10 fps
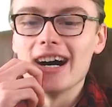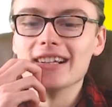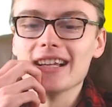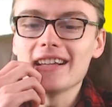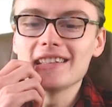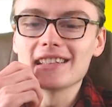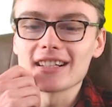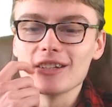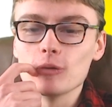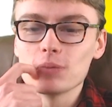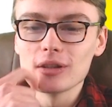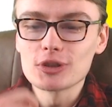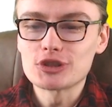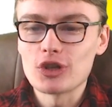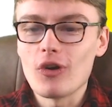Unless it's a little
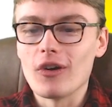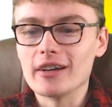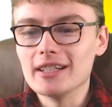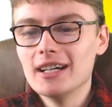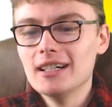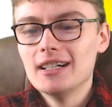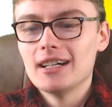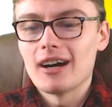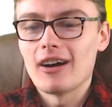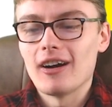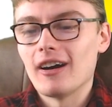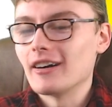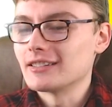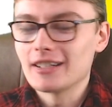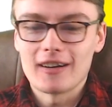plush toy.
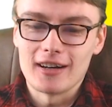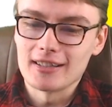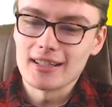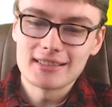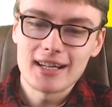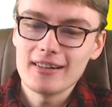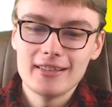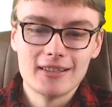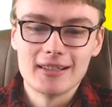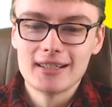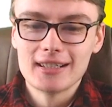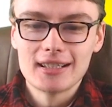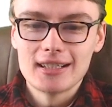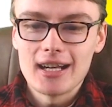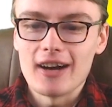Oh, God, I tell you.
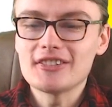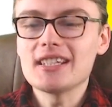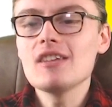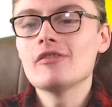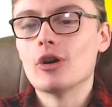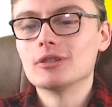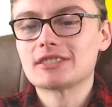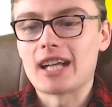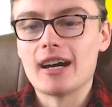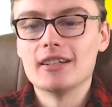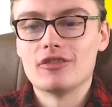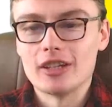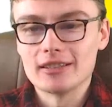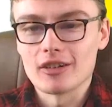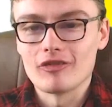I've seen those kind of
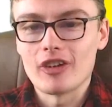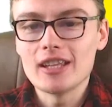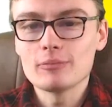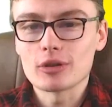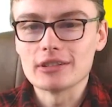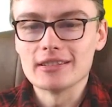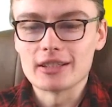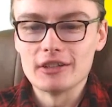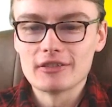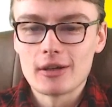things on Facebook and stuff.